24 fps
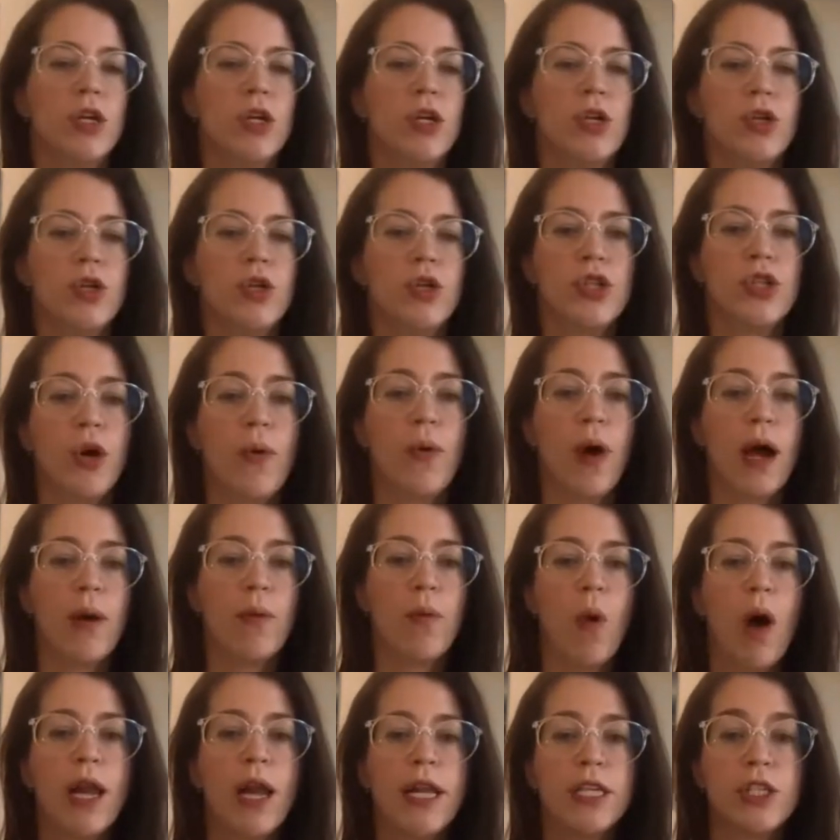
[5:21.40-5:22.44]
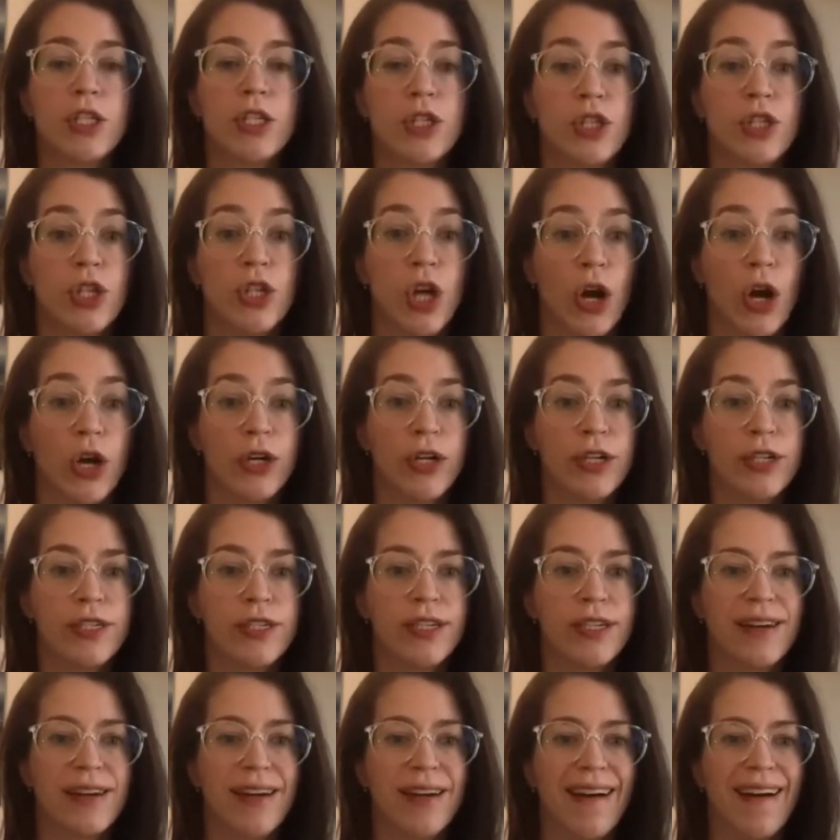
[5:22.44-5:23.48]
So I want to start
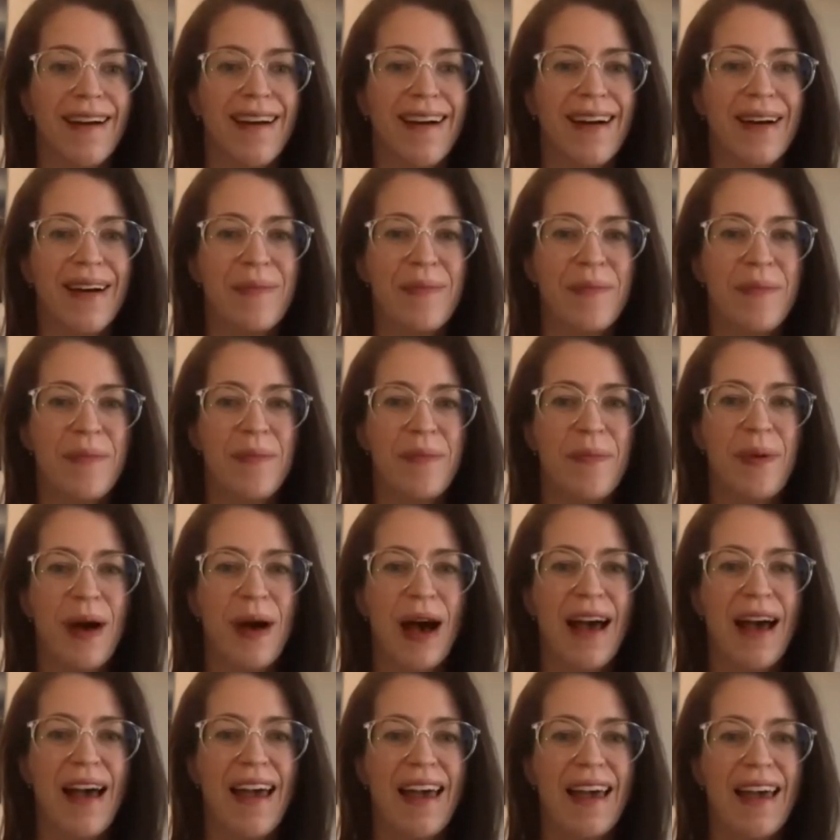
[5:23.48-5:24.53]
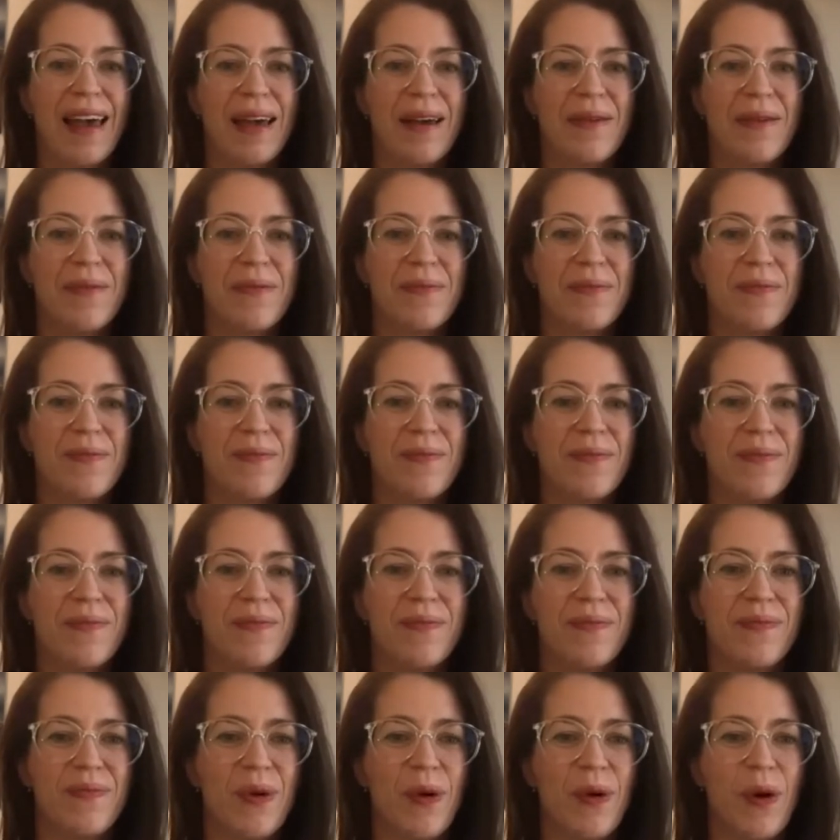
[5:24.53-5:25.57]
by
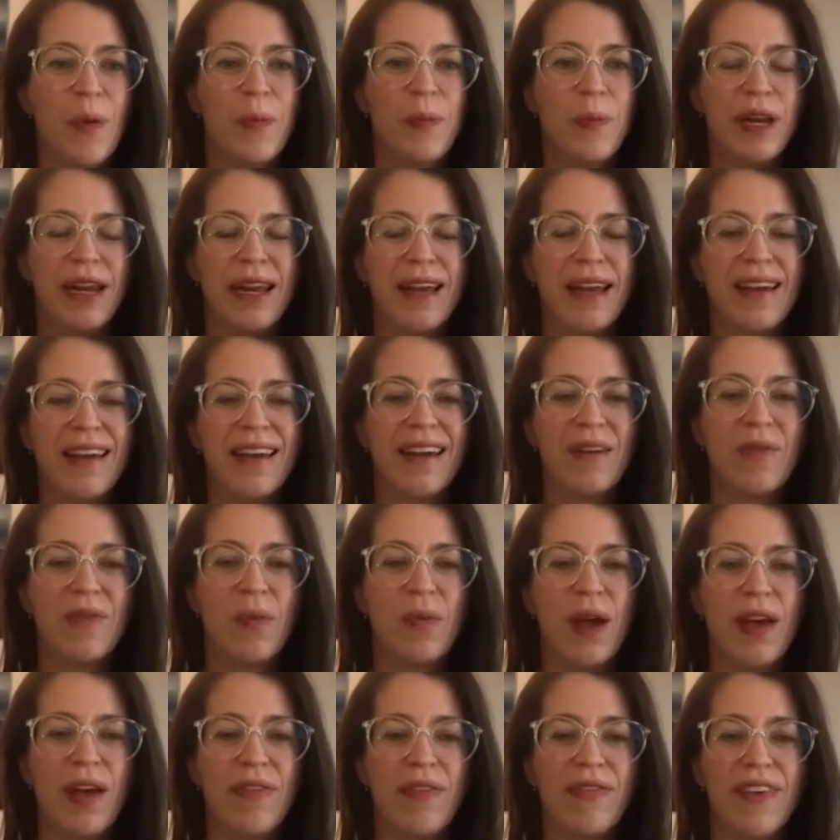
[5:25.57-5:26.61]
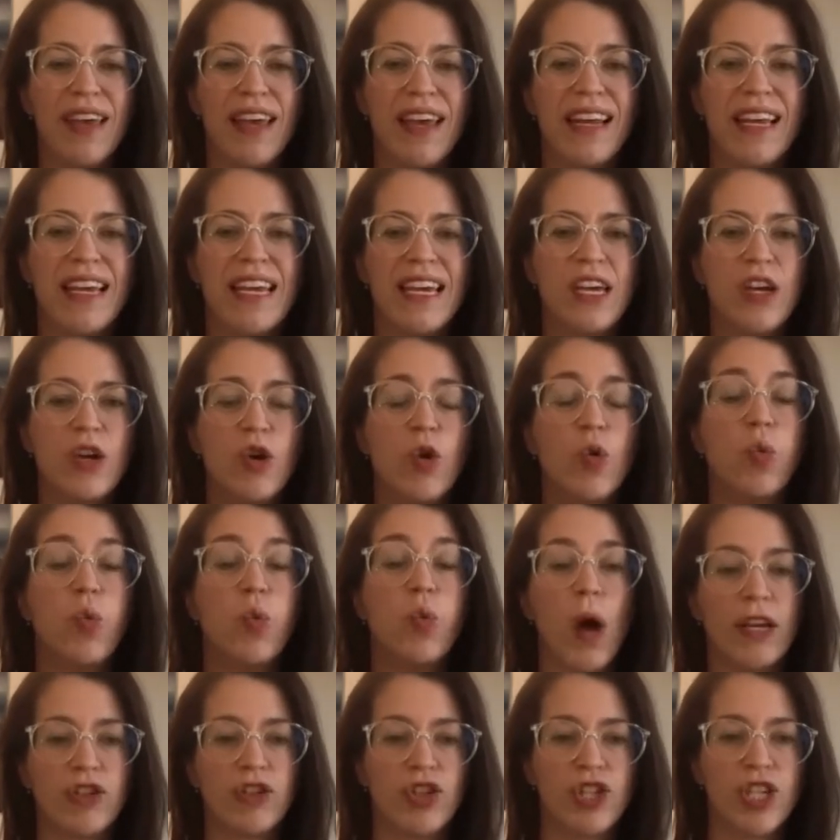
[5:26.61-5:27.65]
opening with any
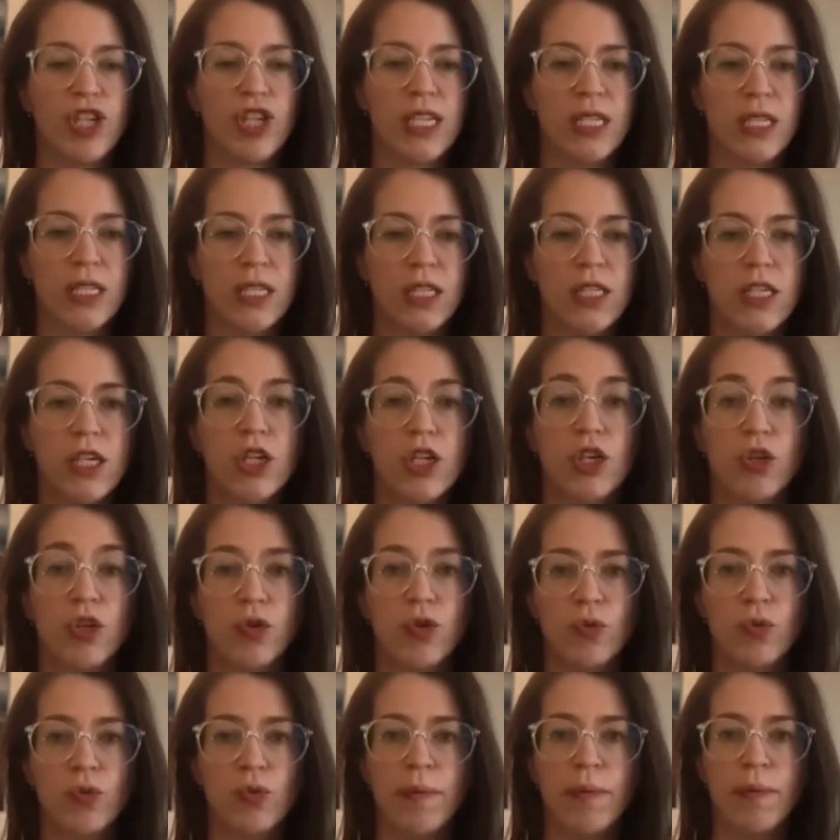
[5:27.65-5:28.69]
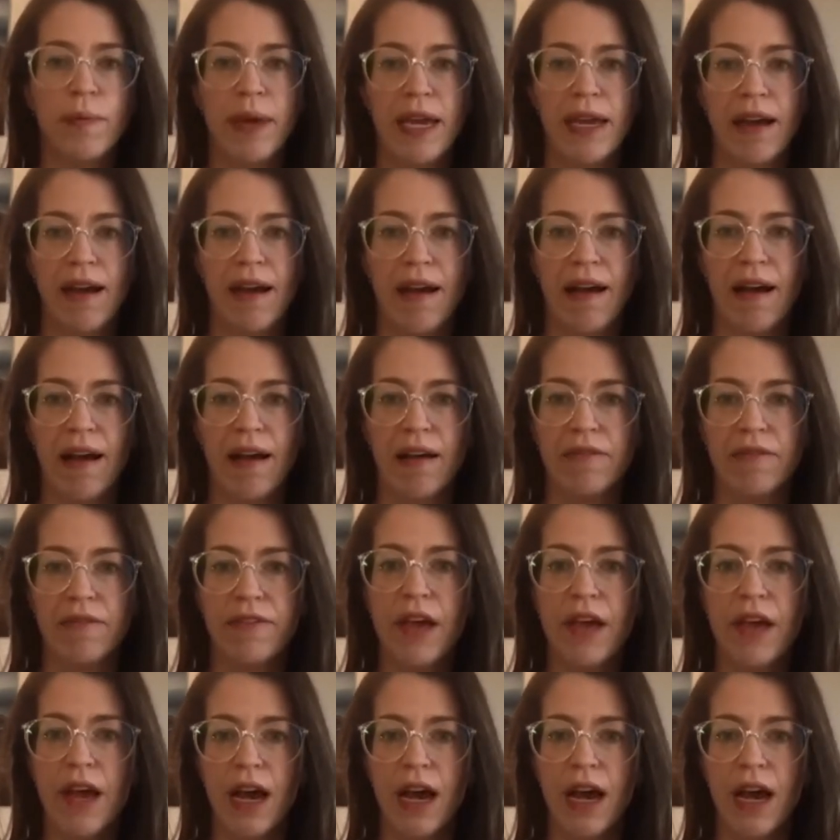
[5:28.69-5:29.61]
questions you may have.